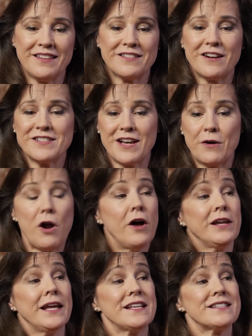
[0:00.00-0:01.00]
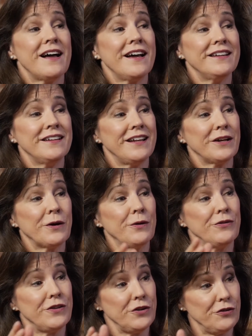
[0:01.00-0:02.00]
it starts out Auld Lang Syne and it
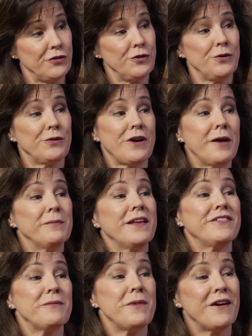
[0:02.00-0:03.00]
goes into God Bless